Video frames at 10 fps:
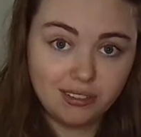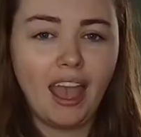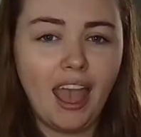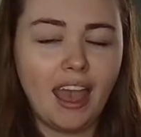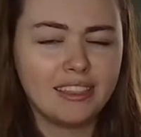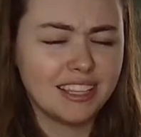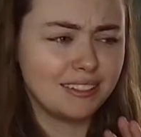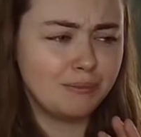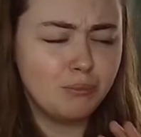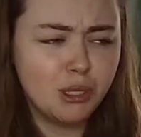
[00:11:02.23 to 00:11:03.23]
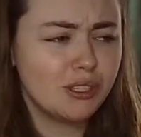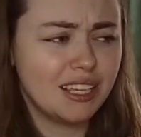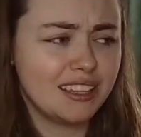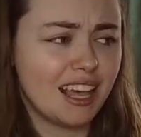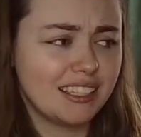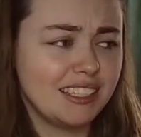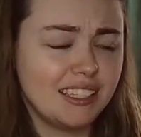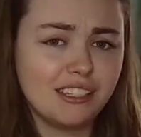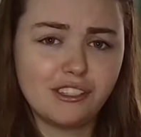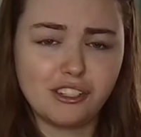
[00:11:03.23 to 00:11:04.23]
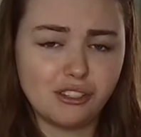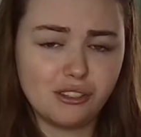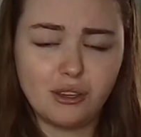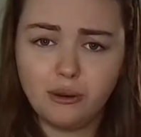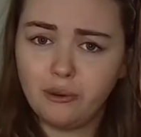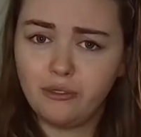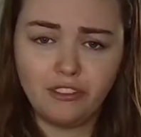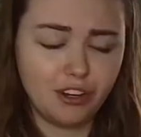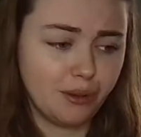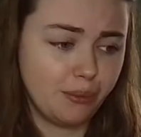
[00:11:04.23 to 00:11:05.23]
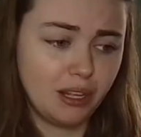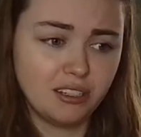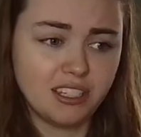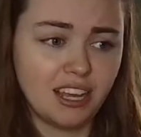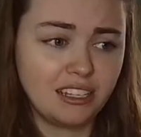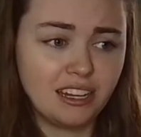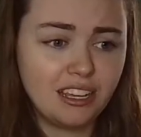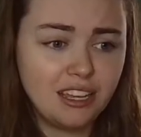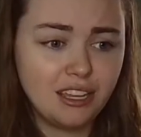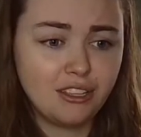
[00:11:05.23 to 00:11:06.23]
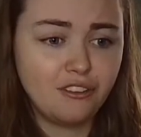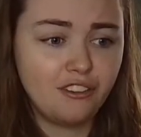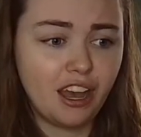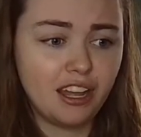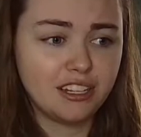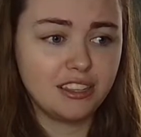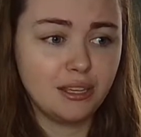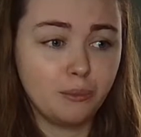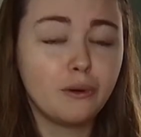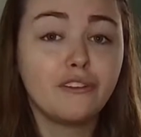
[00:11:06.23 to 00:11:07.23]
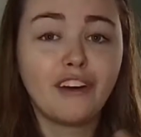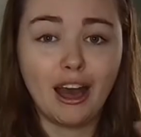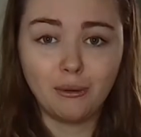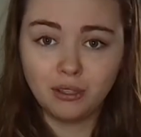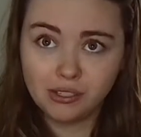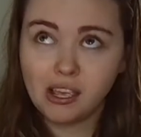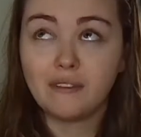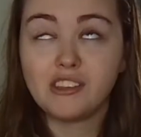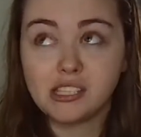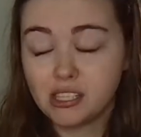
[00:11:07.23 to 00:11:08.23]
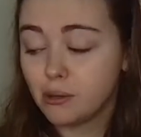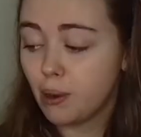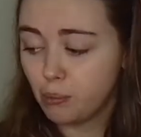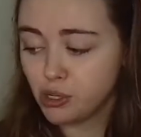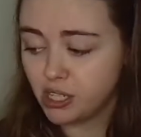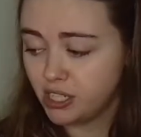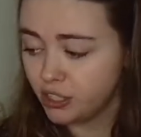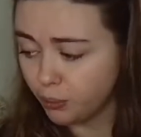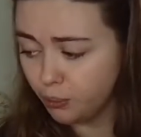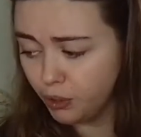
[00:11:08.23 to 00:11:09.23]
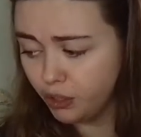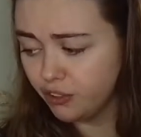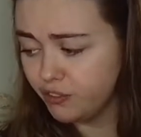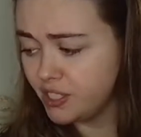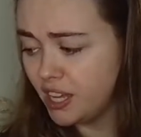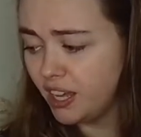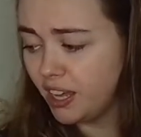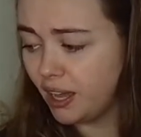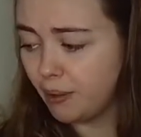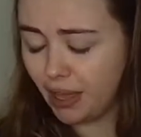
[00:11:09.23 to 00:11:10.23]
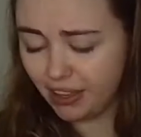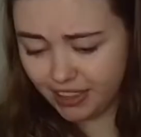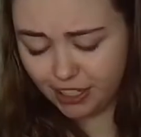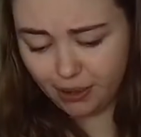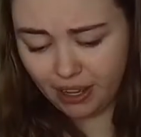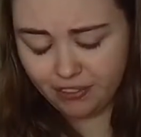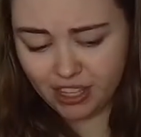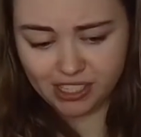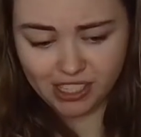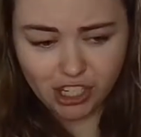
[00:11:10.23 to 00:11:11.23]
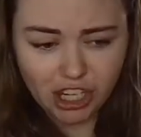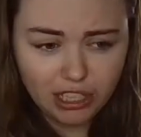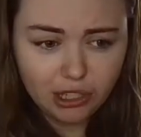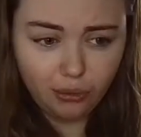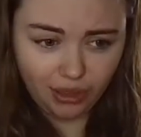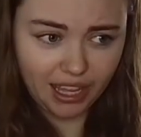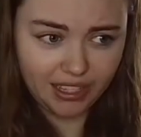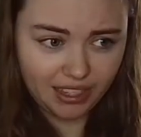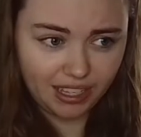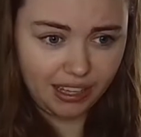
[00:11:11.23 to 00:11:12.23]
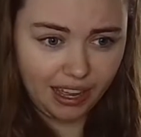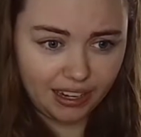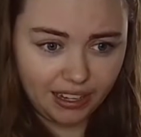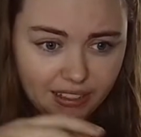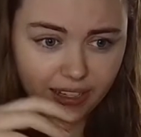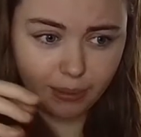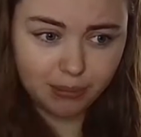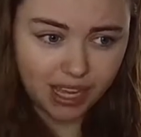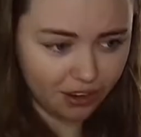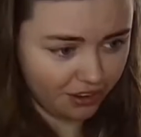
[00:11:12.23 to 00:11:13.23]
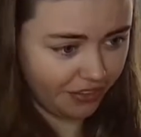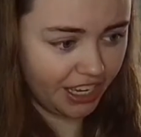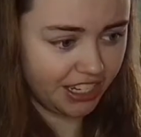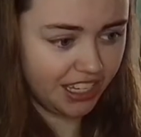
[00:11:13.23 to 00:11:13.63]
And the music in that scene is just so very well done. You've got the wolf howls, obviously representing the wolves, and then you have this cello line that kind of comes out of it.